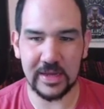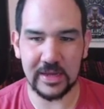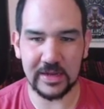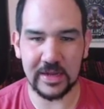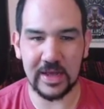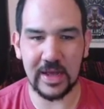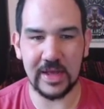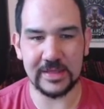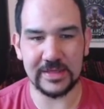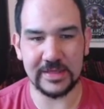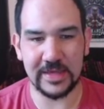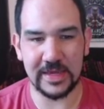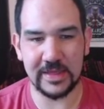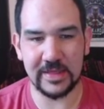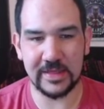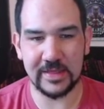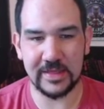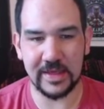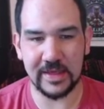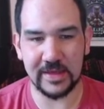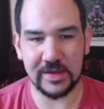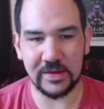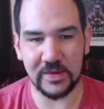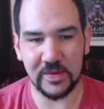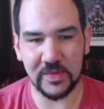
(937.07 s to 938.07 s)
content
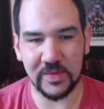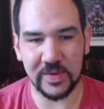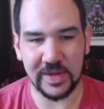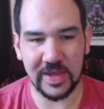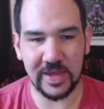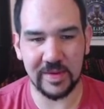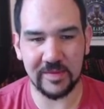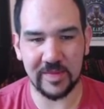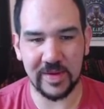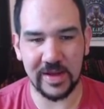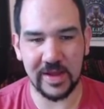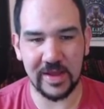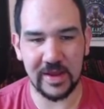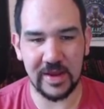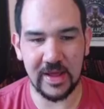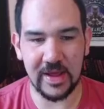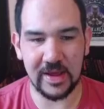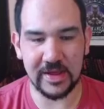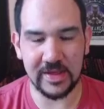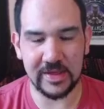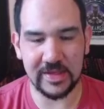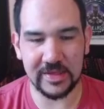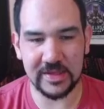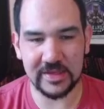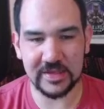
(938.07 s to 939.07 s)
that you would get by
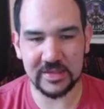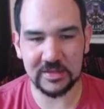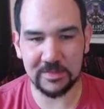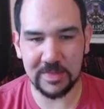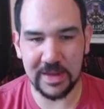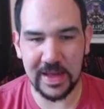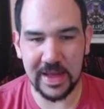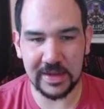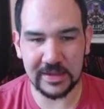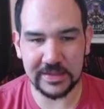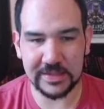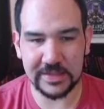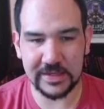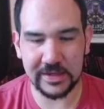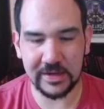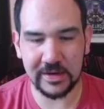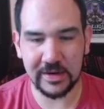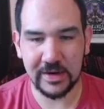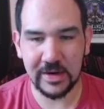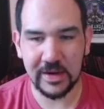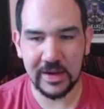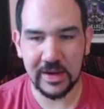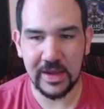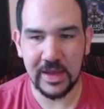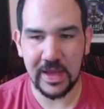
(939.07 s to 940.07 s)
unlocking this box here.